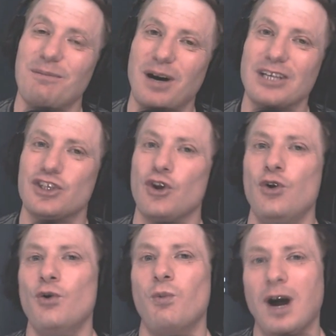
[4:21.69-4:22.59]
Elon
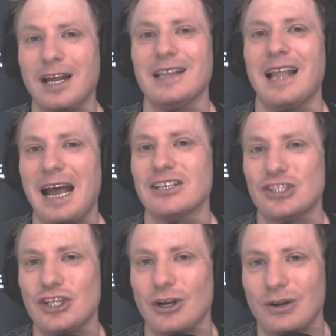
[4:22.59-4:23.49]
Musk, who won it
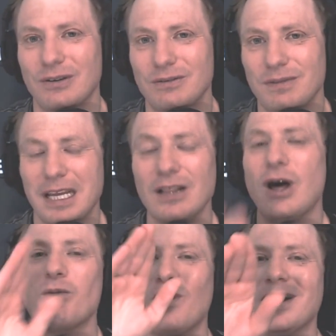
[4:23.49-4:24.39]
last year.
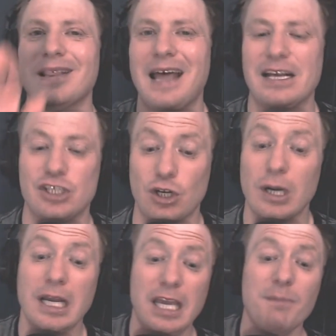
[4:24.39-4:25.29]

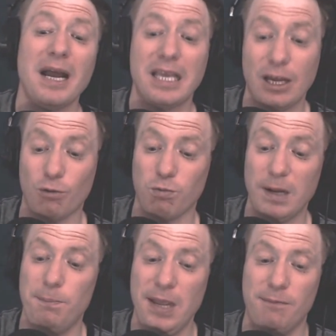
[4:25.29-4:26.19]
He might
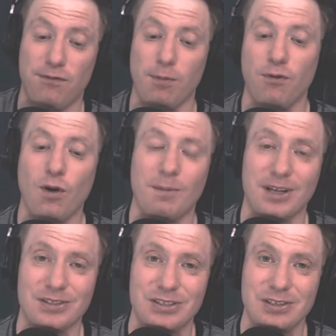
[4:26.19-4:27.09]
get a repeat
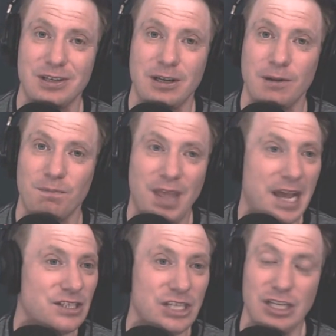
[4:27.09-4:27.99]
performance
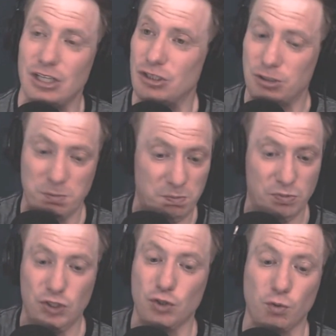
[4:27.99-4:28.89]
as he
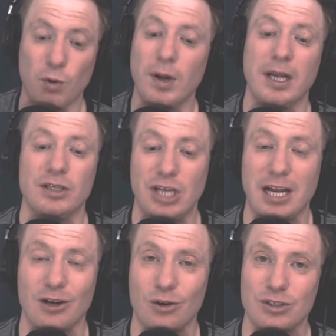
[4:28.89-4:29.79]
is
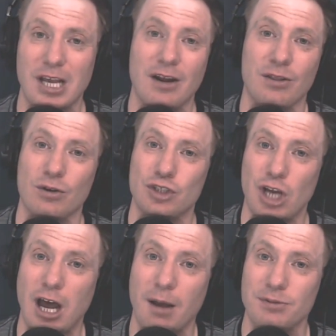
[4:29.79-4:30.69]
screwing janitors out
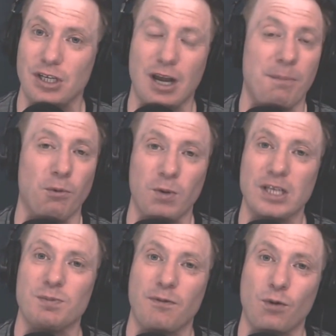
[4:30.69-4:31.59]
of their jobs a
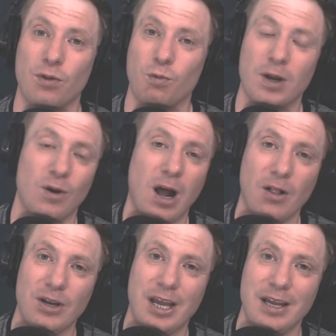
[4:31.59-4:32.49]
couple weeks before the
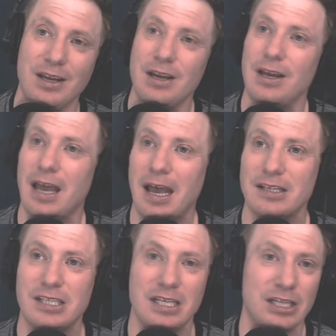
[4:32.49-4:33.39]
winter holiday,
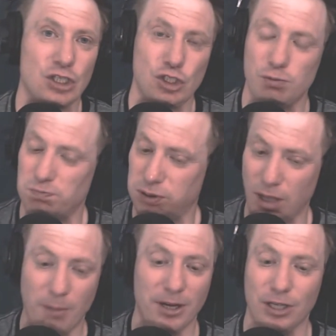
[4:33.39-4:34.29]
as he
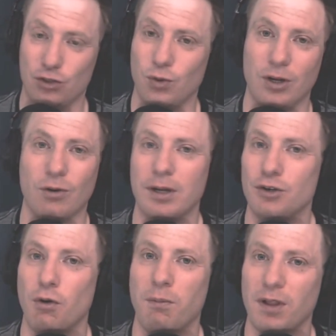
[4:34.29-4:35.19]
is plummeting
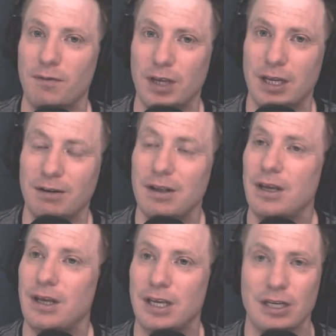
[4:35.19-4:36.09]
Twitter into
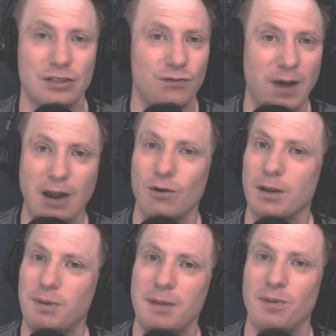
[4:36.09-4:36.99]
oblivion. He is
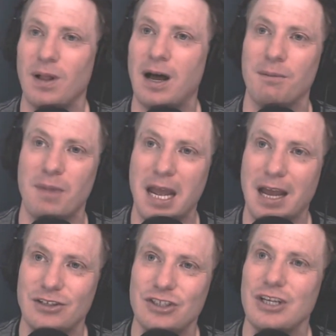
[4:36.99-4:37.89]
firing people
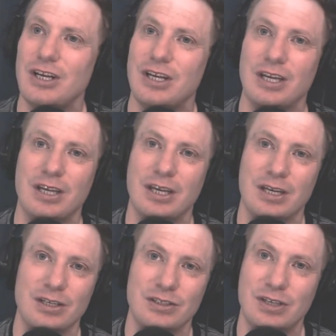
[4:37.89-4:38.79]
en masse.
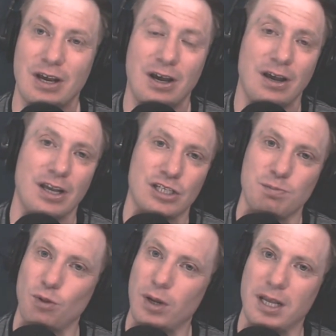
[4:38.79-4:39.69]
He is
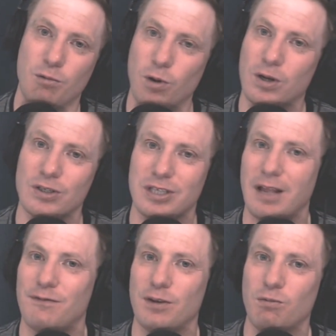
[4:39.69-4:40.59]
exploiting
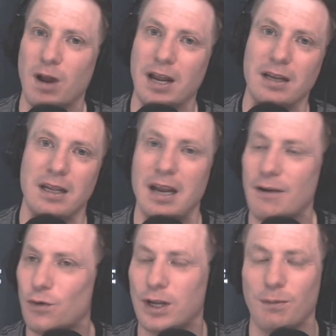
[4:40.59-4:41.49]
workers left and right
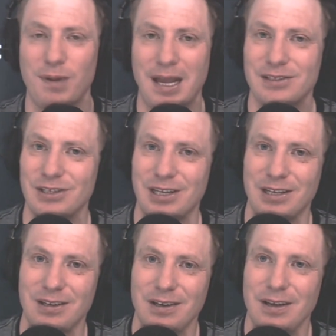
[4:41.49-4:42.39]
in every
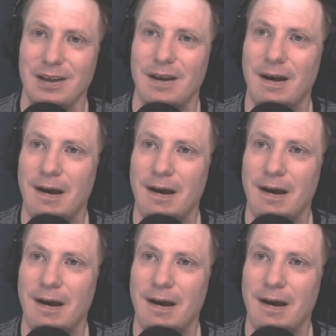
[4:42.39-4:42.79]
capacity.